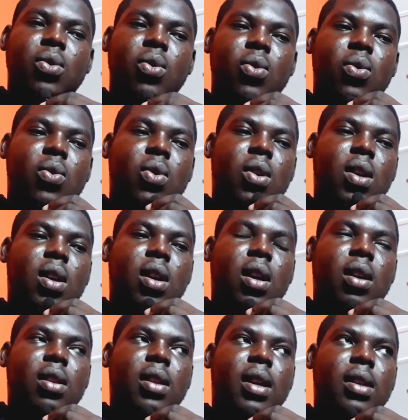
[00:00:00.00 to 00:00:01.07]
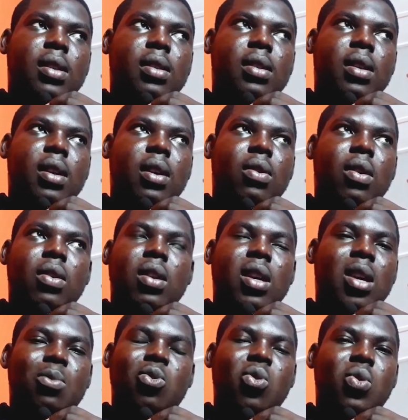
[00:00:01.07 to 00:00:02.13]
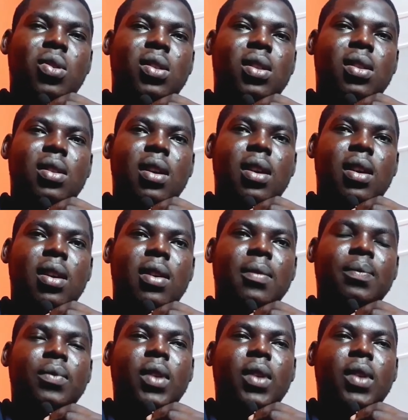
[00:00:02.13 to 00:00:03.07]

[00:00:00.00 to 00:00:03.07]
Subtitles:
So, and that's around Cape Coast there.